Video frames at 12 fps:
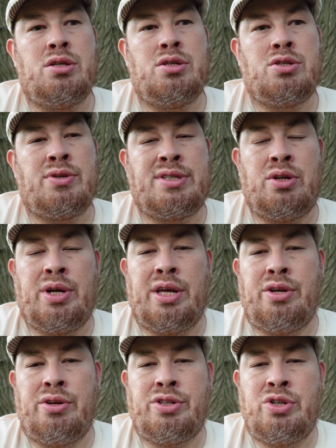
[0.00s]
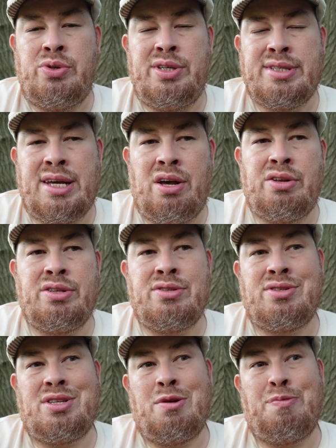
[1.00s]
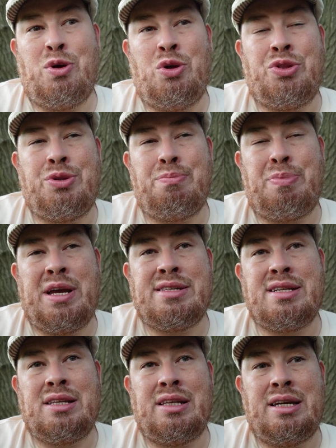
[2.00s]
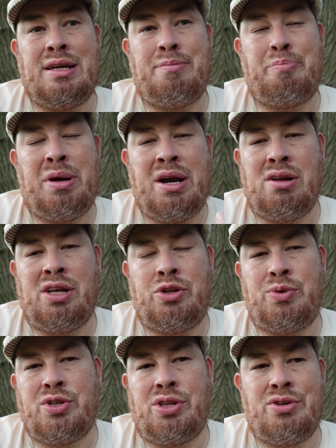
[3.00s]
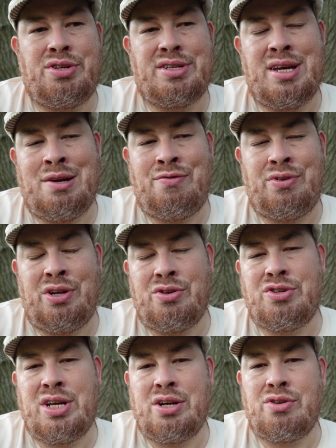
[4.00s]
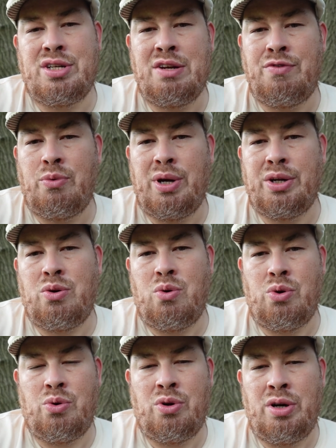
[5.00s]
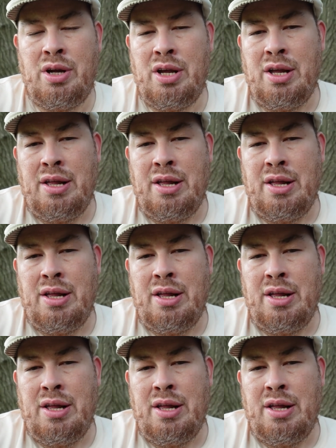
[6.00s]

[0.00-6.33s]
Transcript: So I said, okay, there are two of these skeletons, they're both basically parallel to each other. It's a ten foot, you know, standard ten foot wide corridor.